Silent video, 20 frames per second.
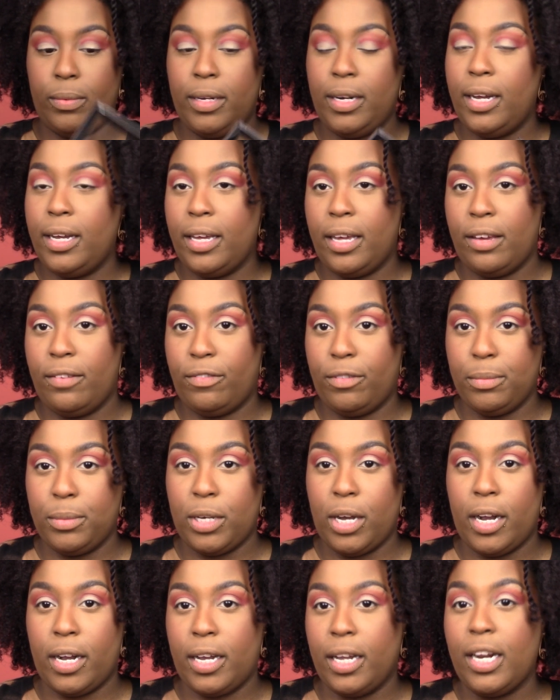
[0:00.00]
one, again from
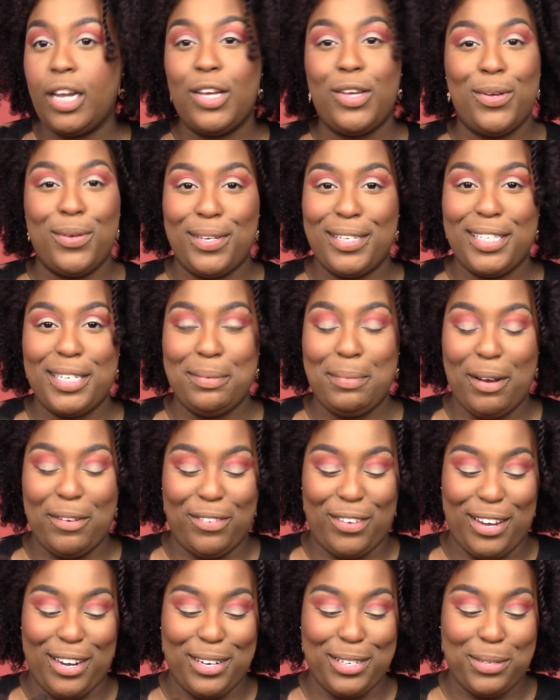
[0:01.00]
Target, and you can see my
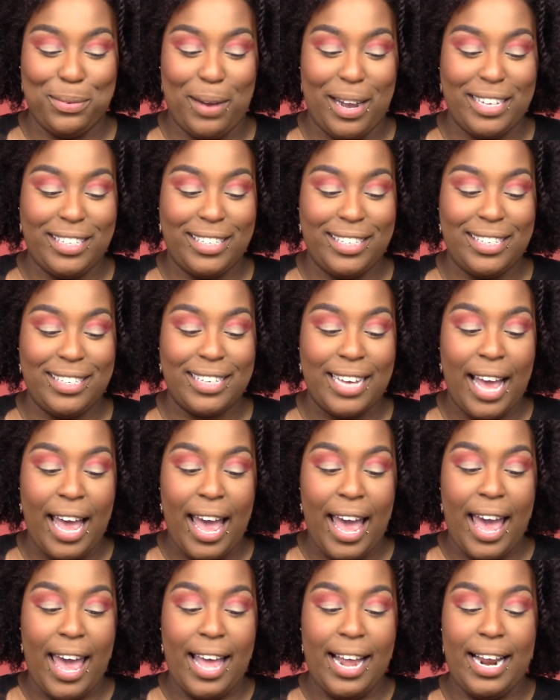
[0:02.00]
finger swatches.
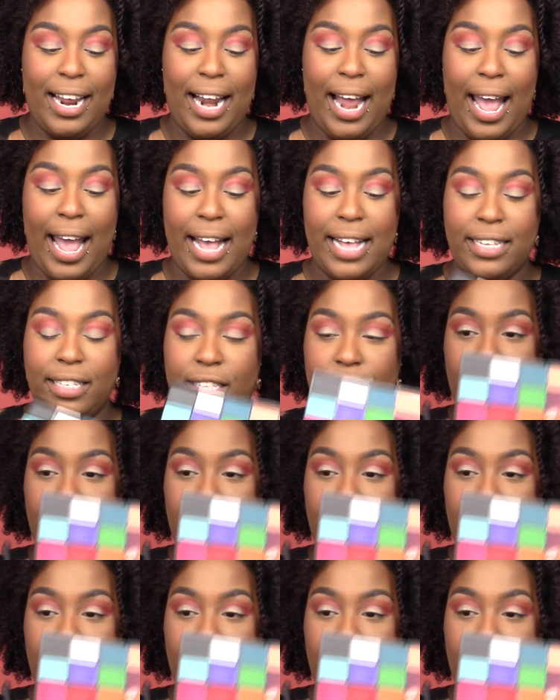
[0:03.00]
And it has